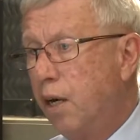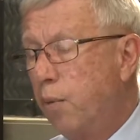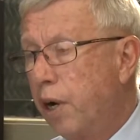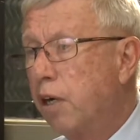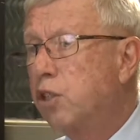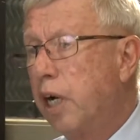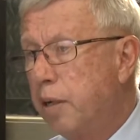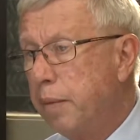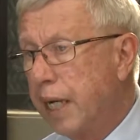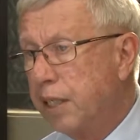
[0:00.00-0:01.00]
we are trying
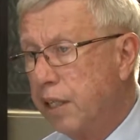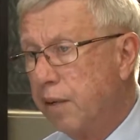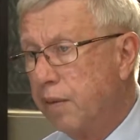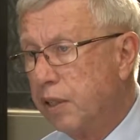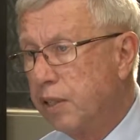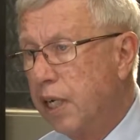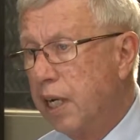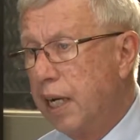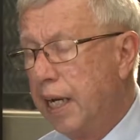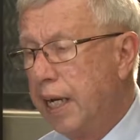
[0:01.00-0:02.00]
to make a difference
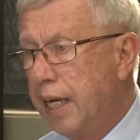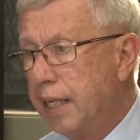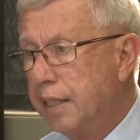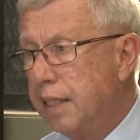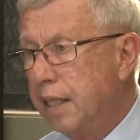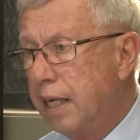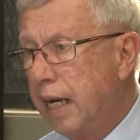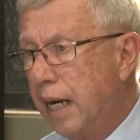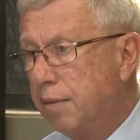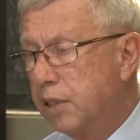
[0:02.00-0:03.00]
and uh,
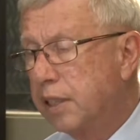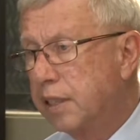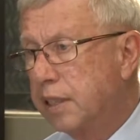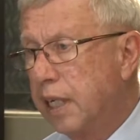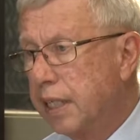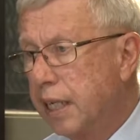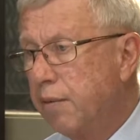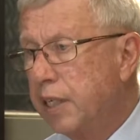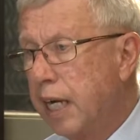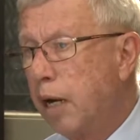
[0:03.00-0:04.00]
I was uh,
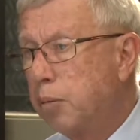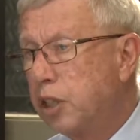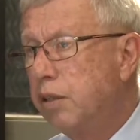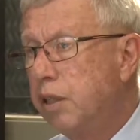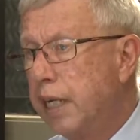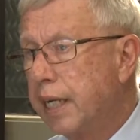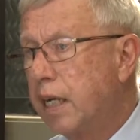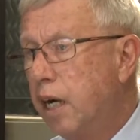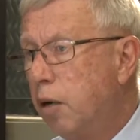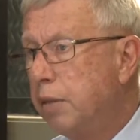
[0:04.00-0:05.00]
given the opportunity to
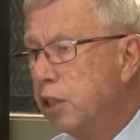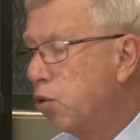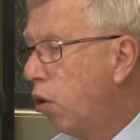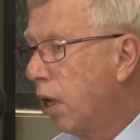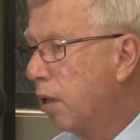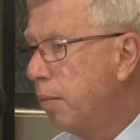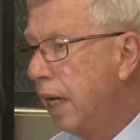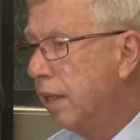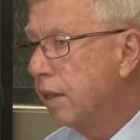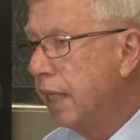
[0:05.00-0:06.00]
come and talk
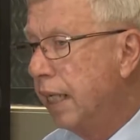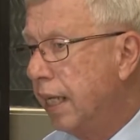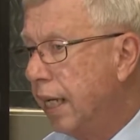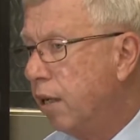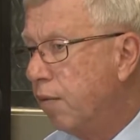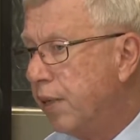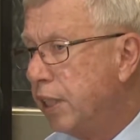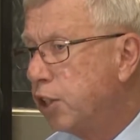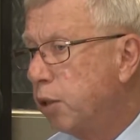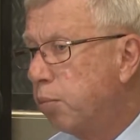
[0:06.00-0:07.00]
about the
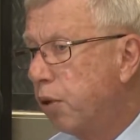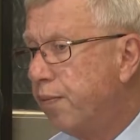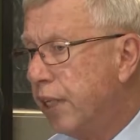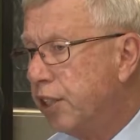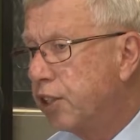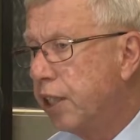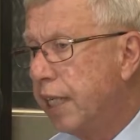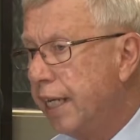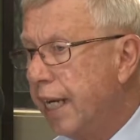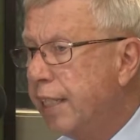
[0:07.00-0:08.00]
intervention, prevention,
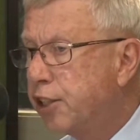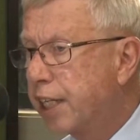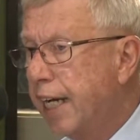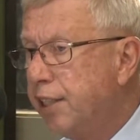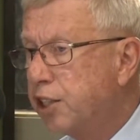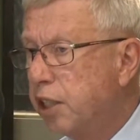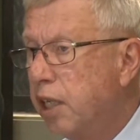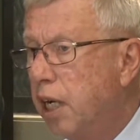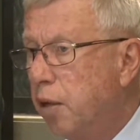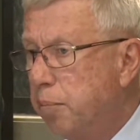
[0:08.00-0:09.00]
and education
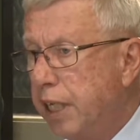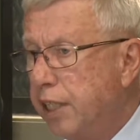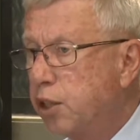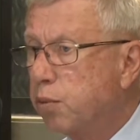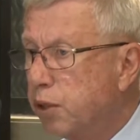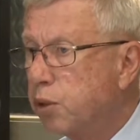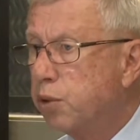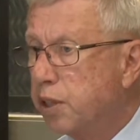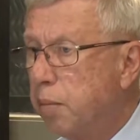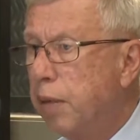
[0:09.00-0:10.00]
piece, which
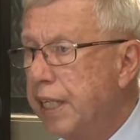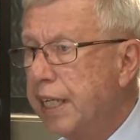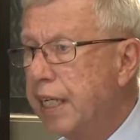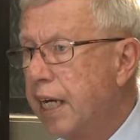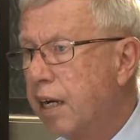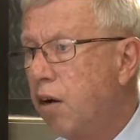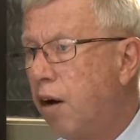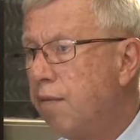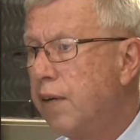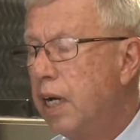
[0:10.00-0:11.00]
was the Monday kickoff